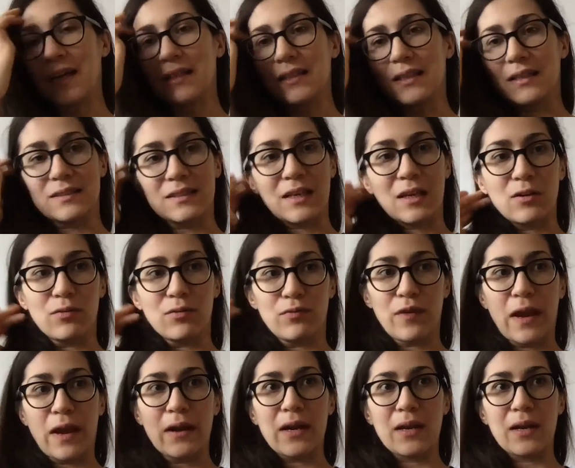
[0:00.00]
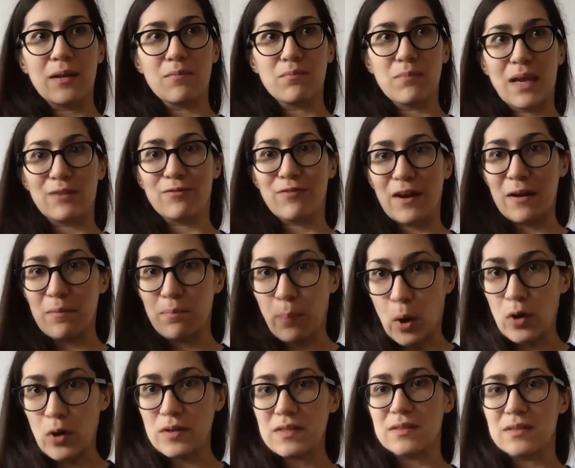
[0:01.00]
that's kind of made very
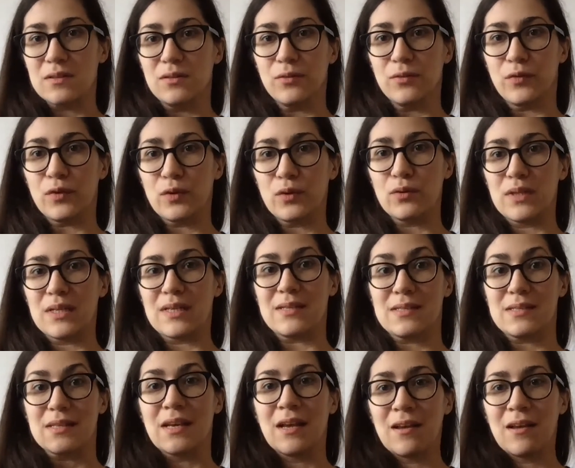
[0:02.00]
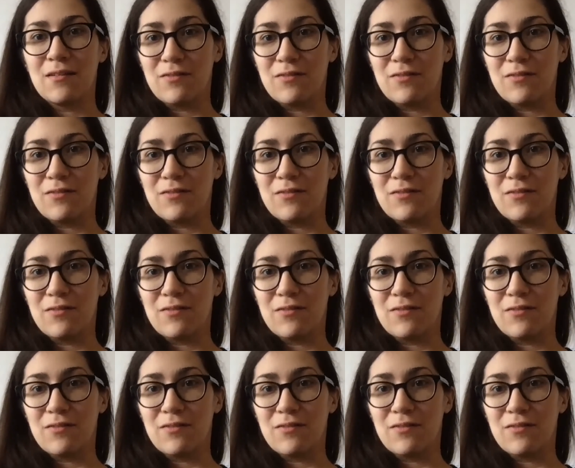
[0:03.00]
personal through this